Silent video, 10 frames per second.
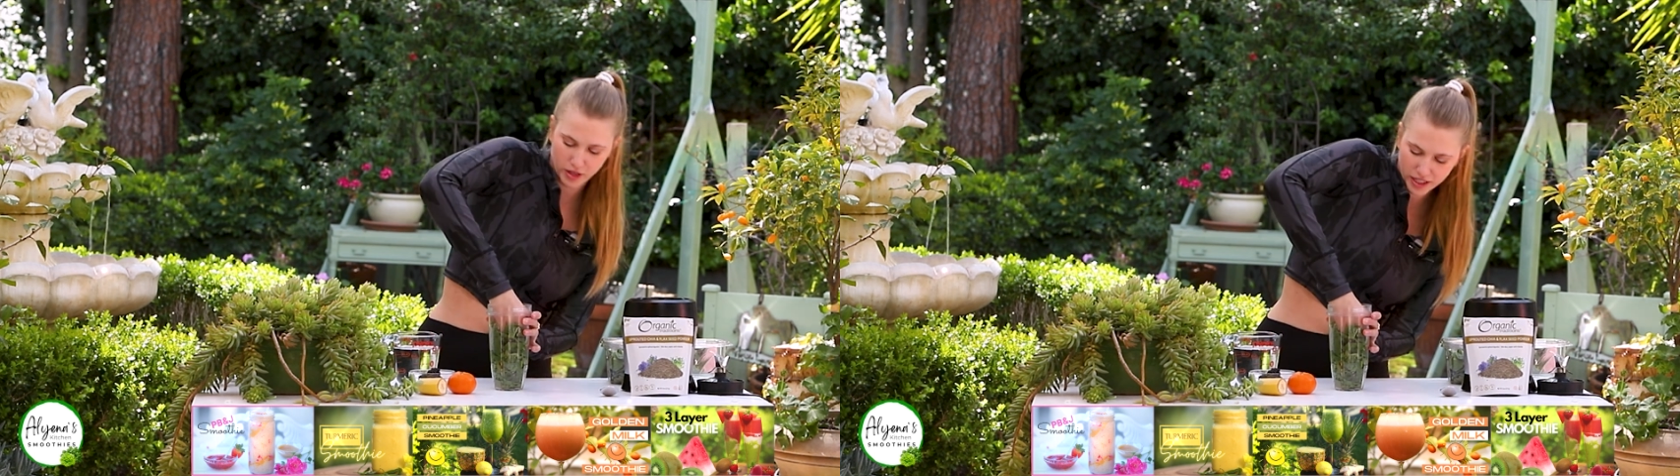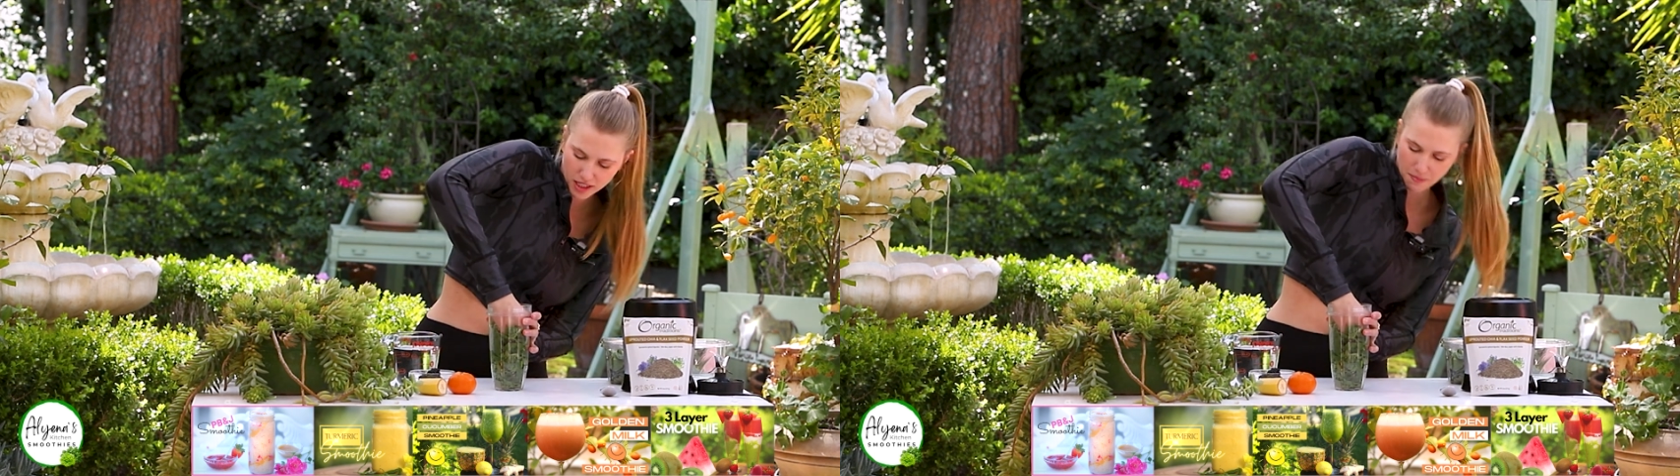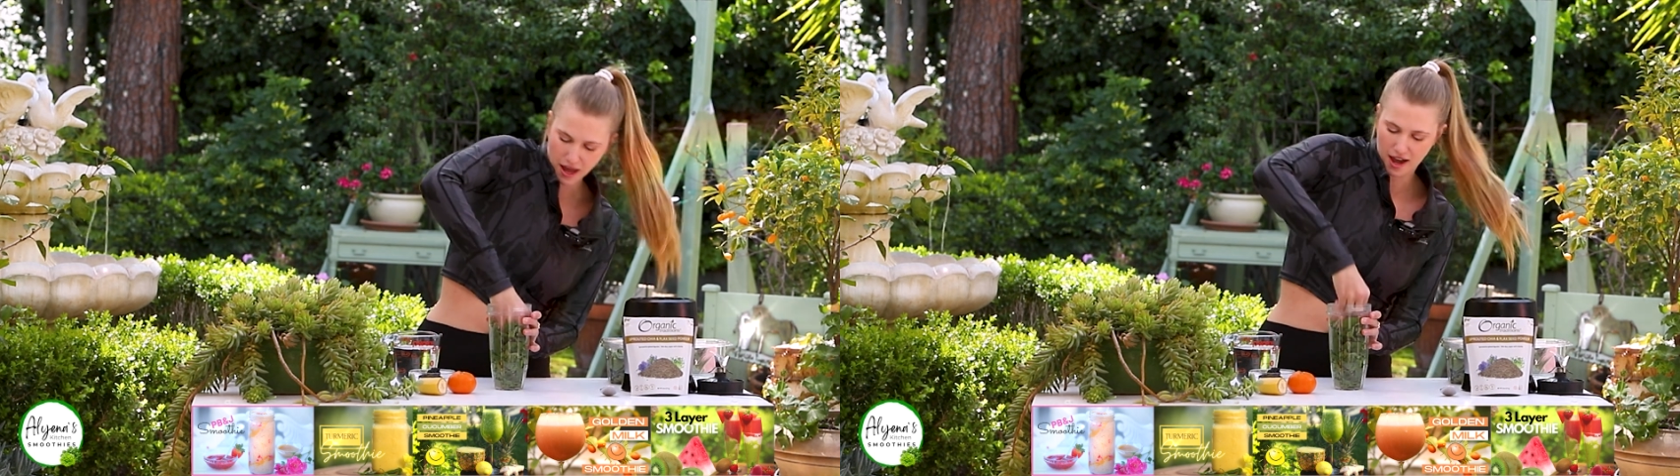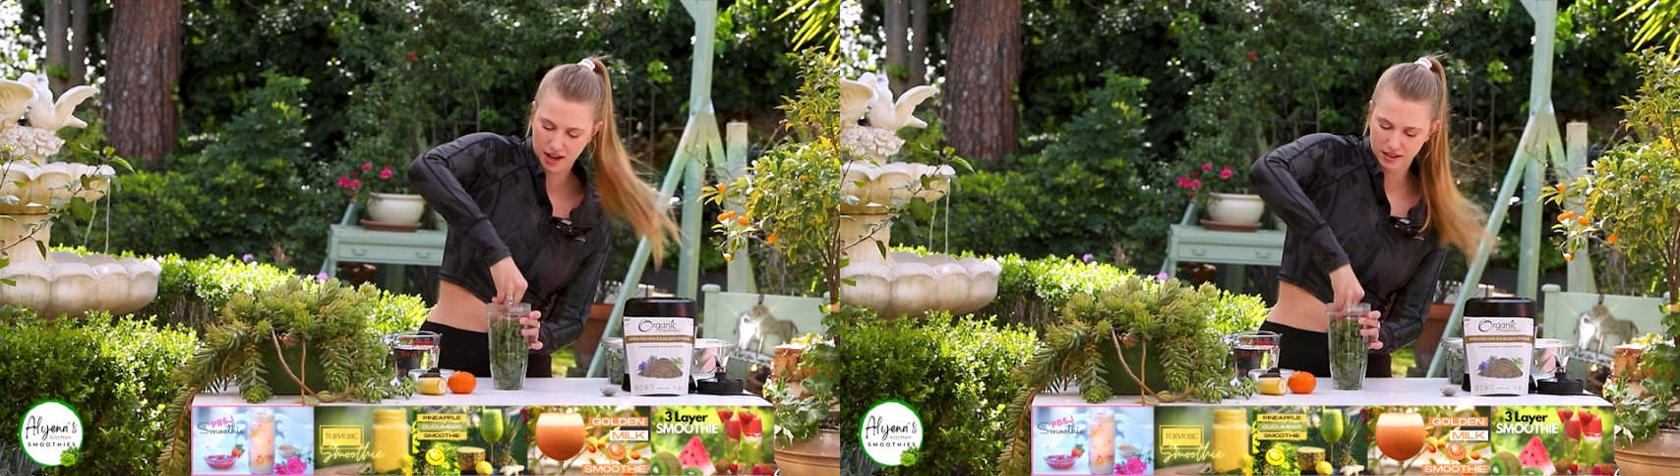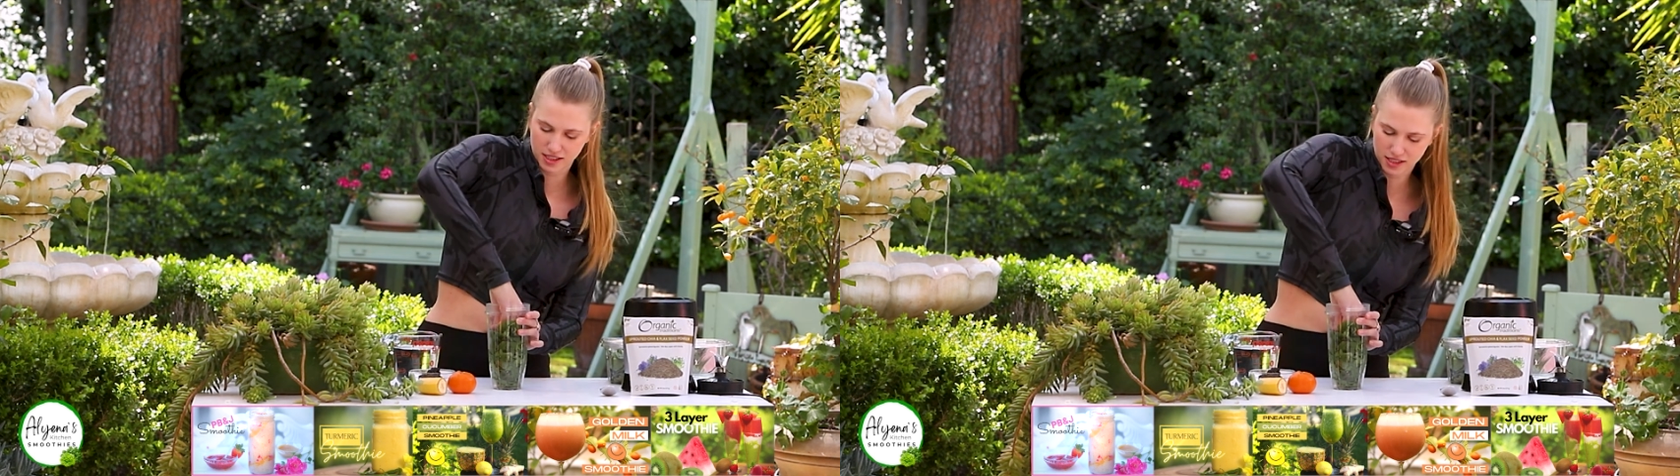really
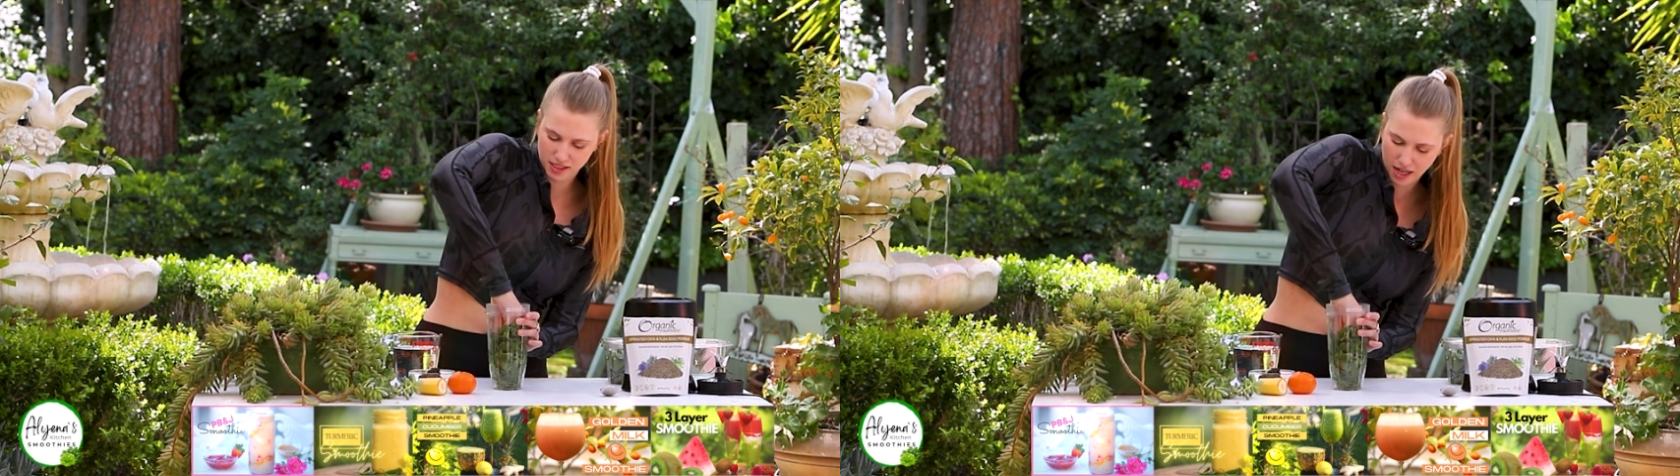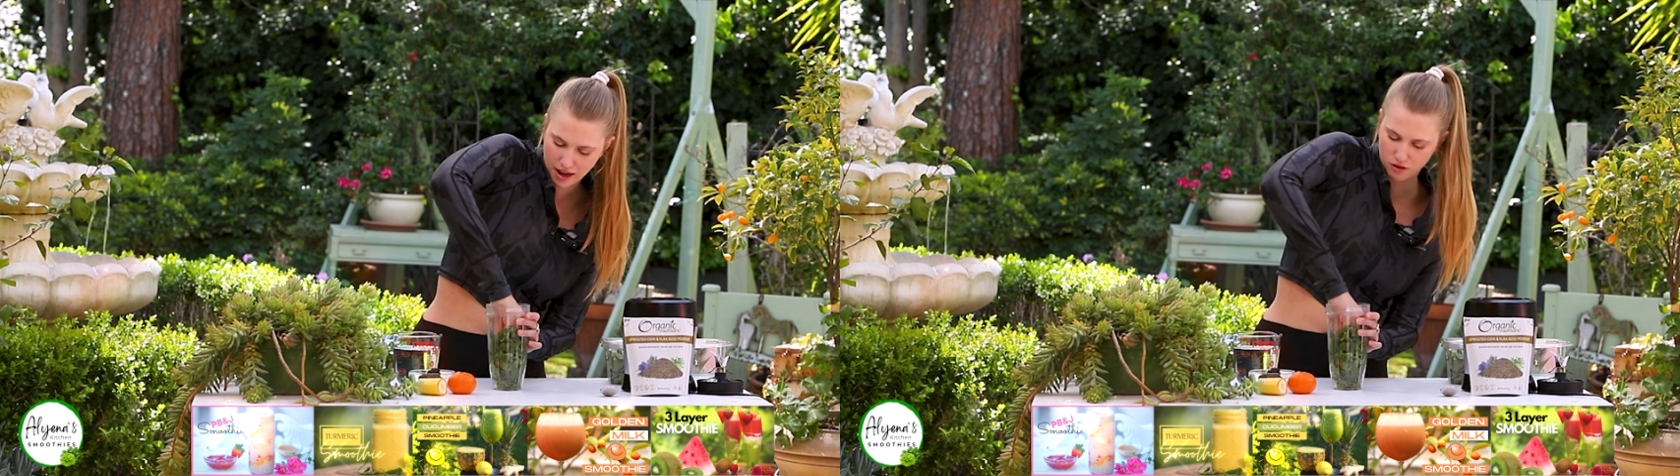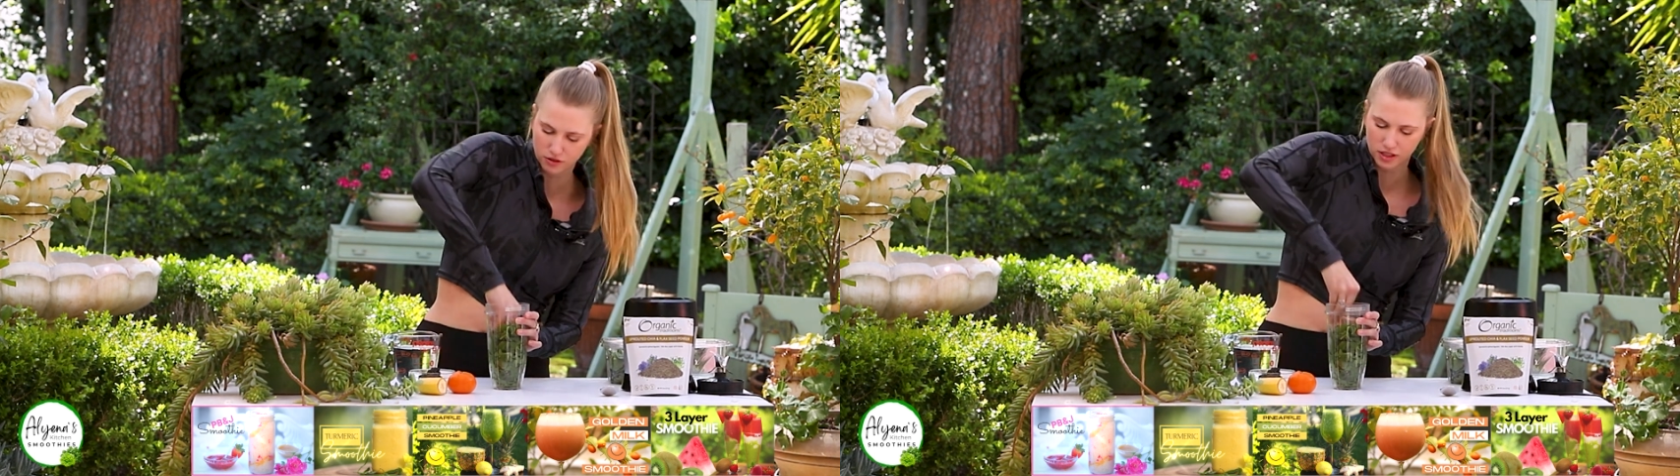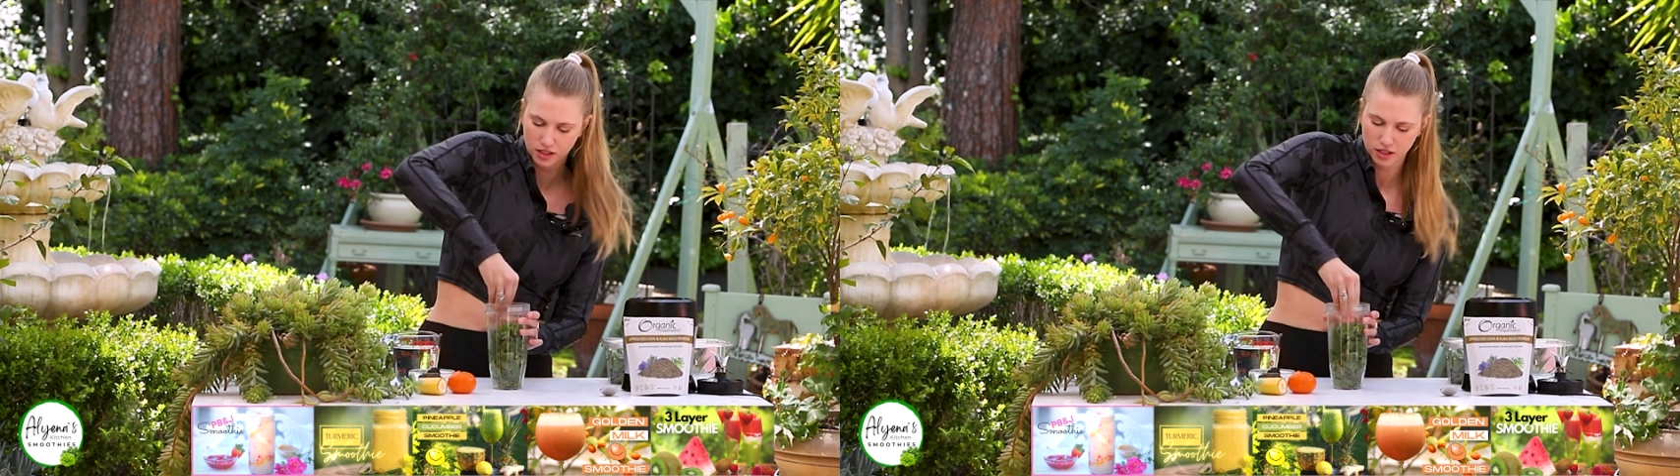packed this down.